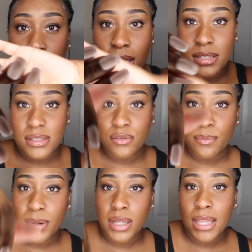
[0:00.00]
It's
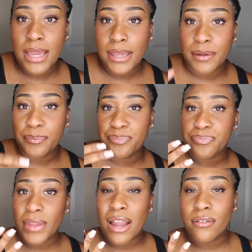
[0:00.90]
super like,
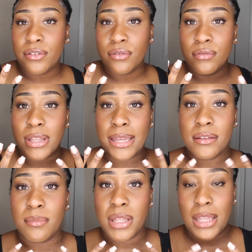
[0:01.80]
I do like
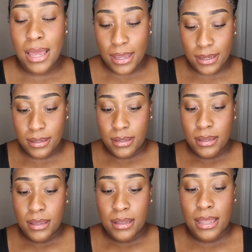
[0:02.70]
them a lot.
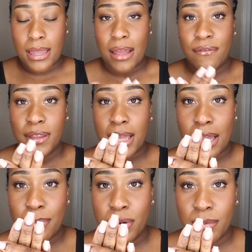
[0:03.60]
Like I feel like
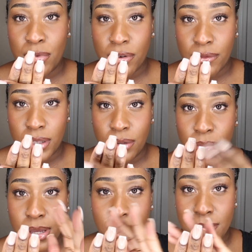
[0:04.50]
I put them on really
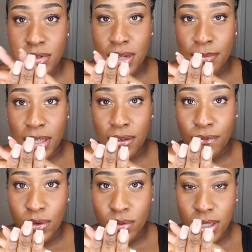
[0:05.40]
well. I'm trying to make it
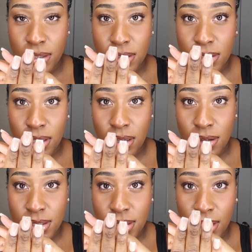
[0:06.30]
focus. Can
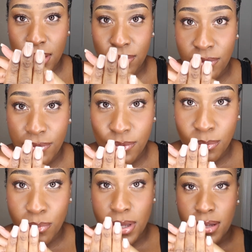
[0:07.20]
y'all see it
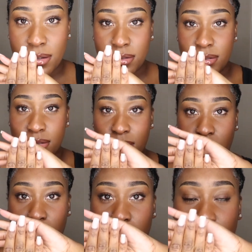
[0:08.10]
well
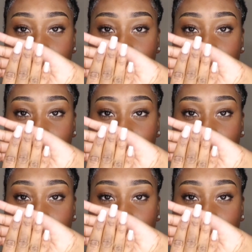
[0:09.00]
or no?